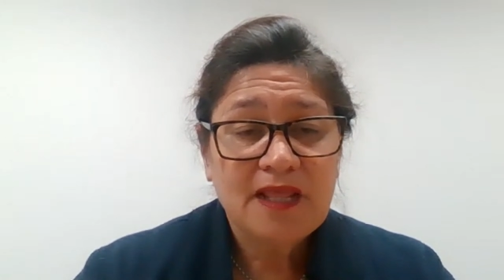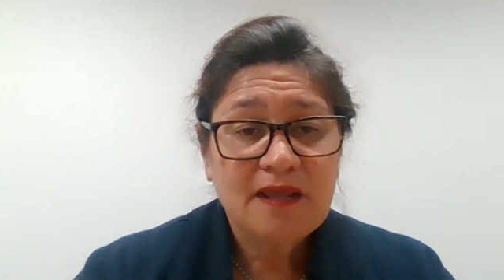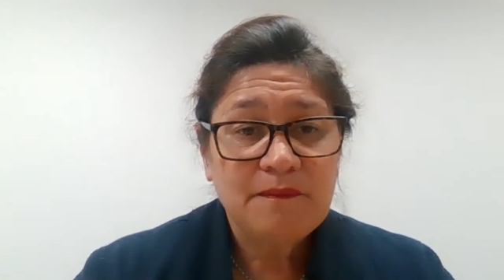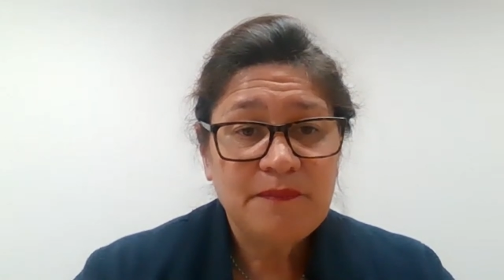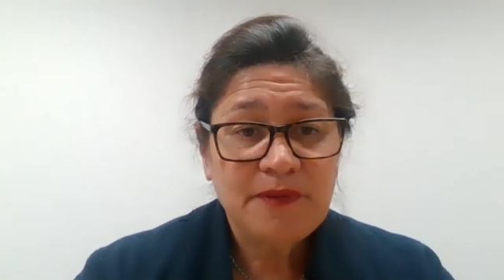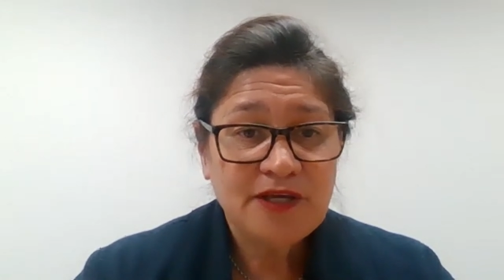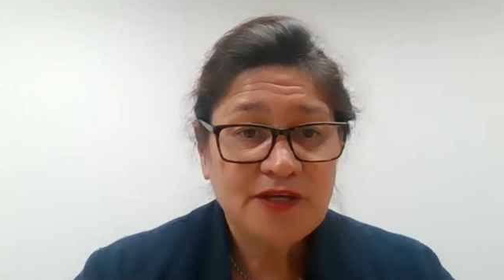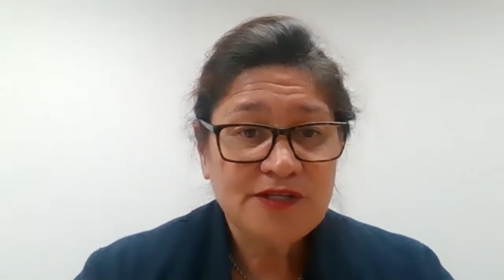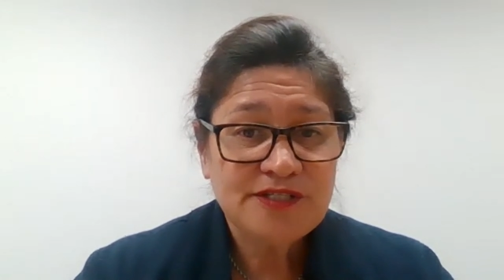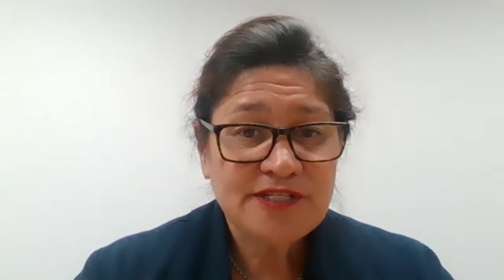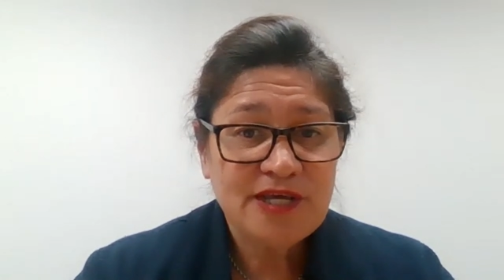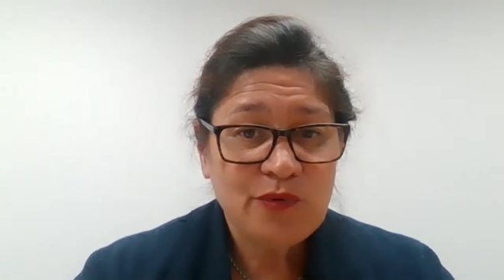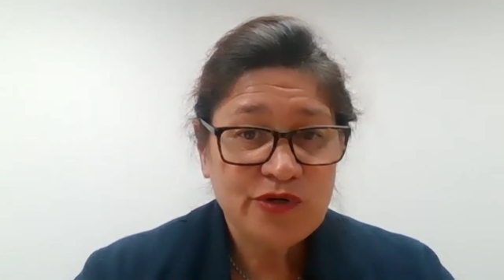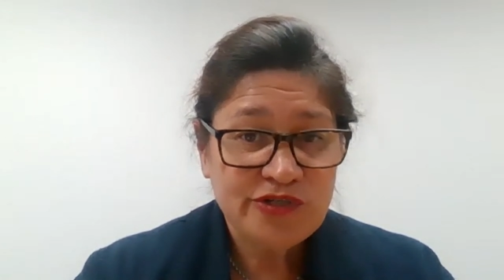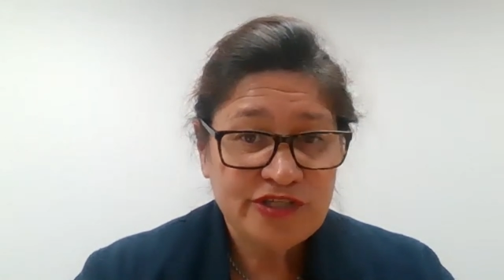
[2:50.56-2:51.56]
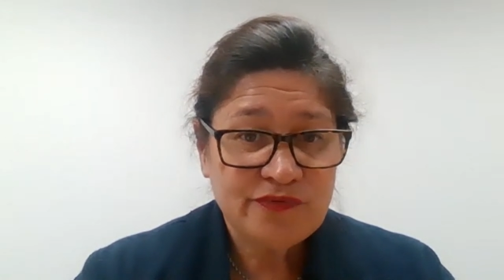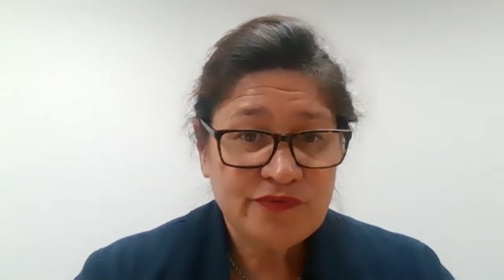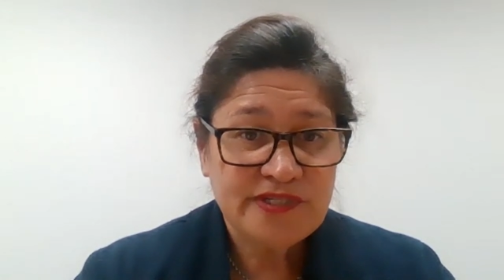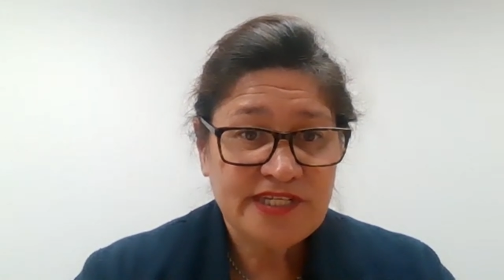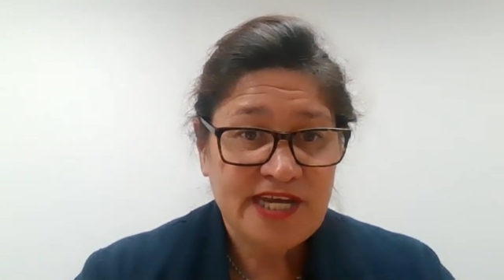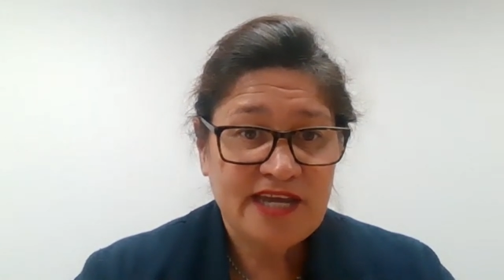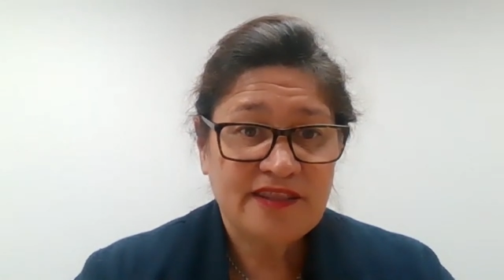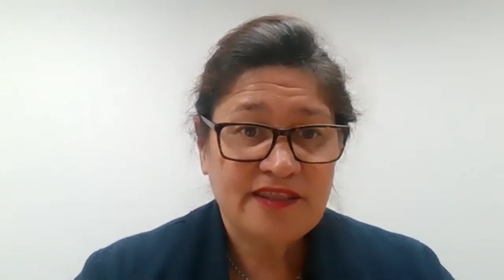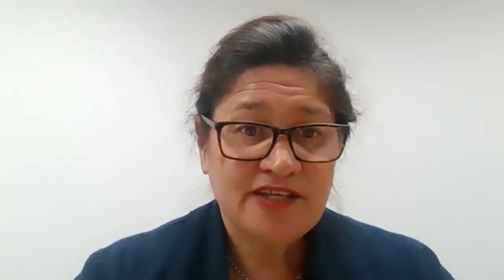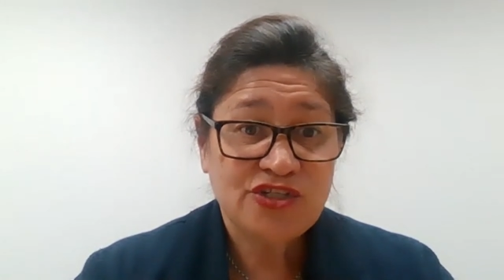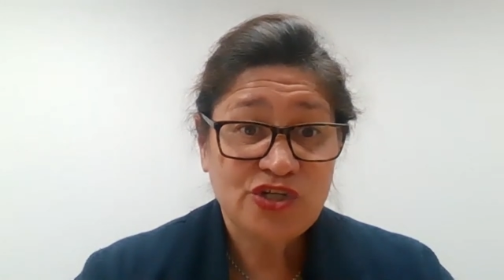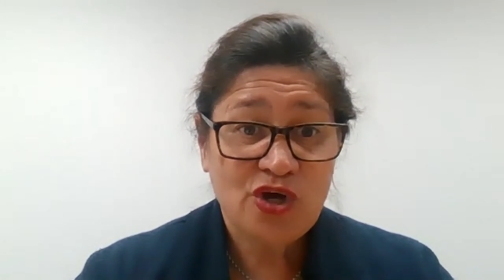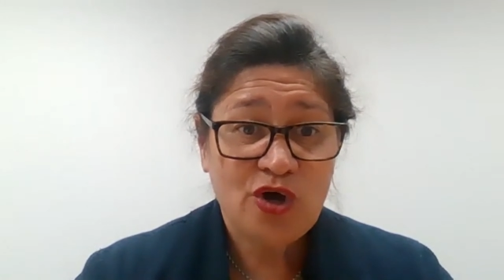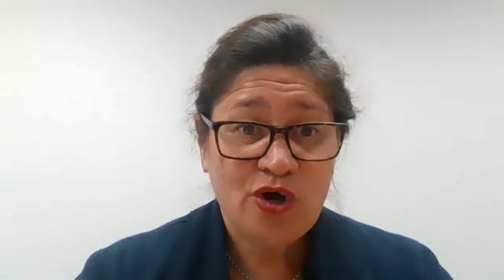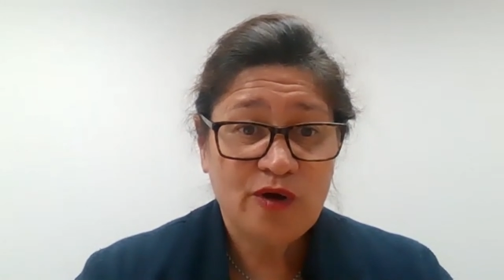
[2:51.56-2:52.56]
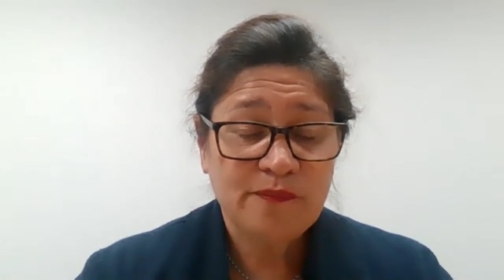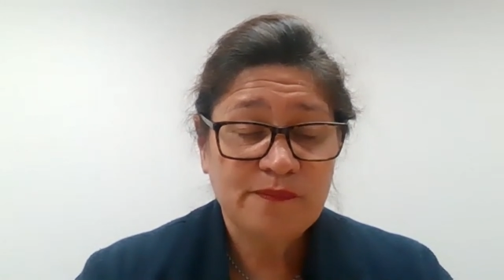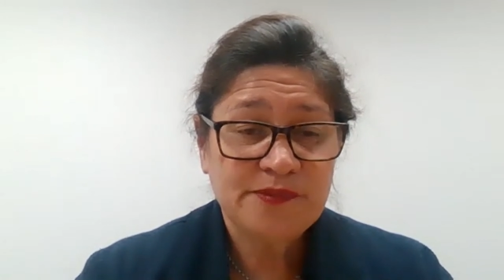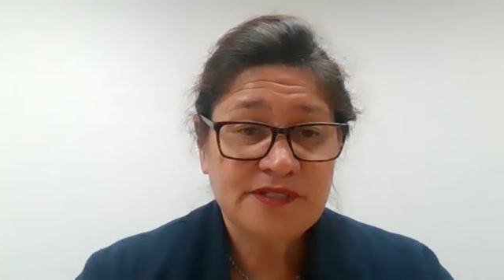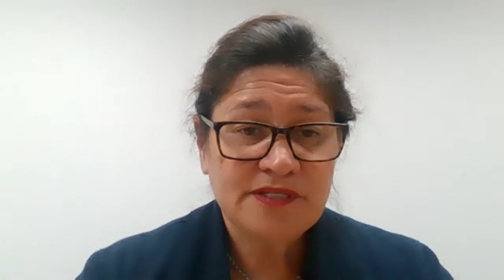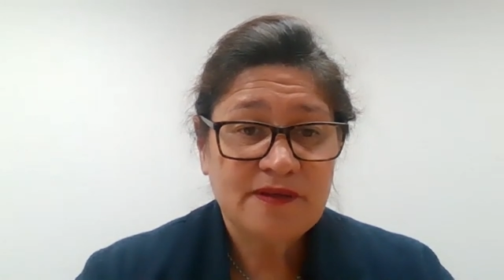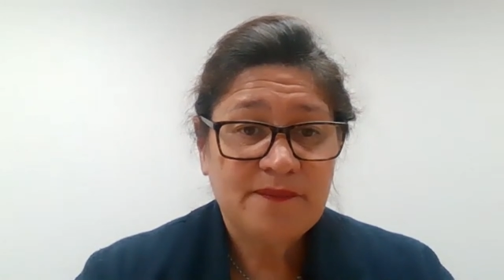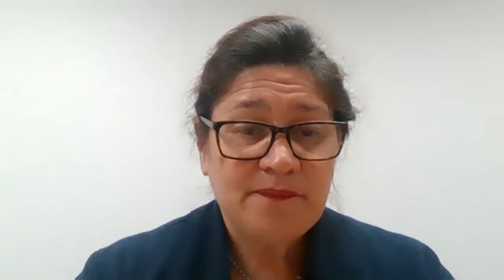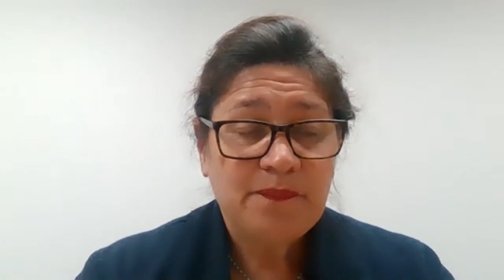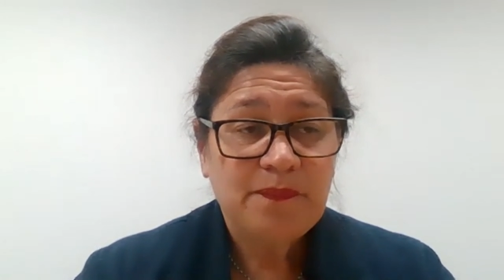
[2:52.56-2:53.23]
because they wanted to retain their jobs,